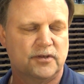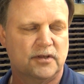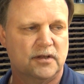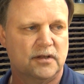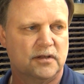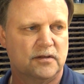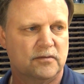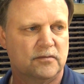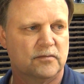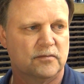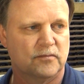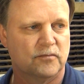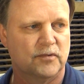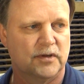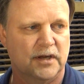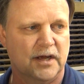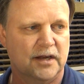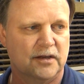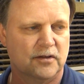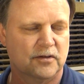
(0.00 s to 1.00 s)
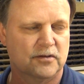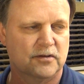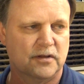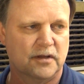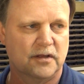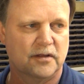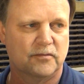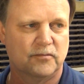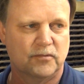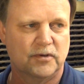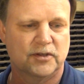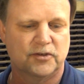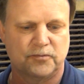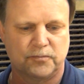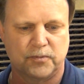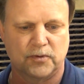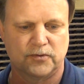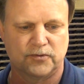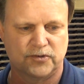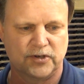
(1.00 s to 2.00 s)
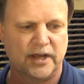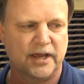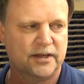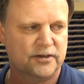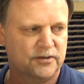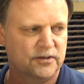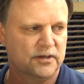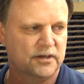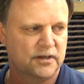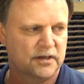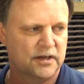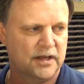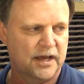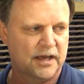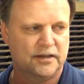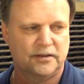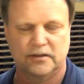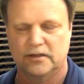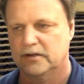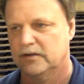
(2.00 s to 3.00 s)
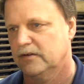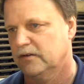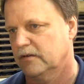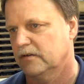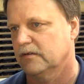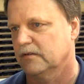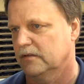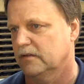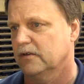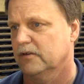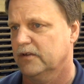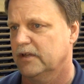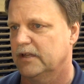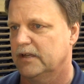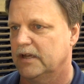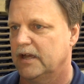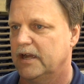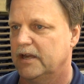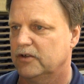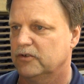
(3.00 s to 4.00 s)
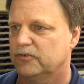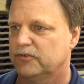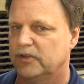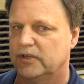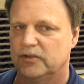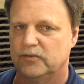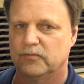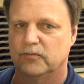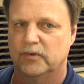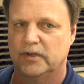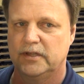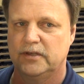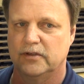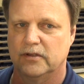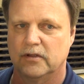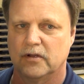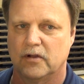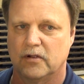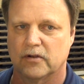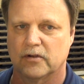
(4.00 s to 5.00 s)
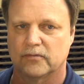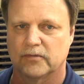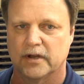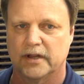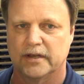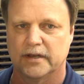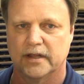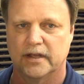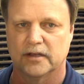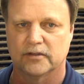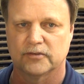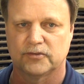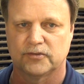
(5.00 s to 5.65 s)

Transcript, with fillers: Uh, when I look at what's projected in that, they're they're getting a higher seed than we are right now.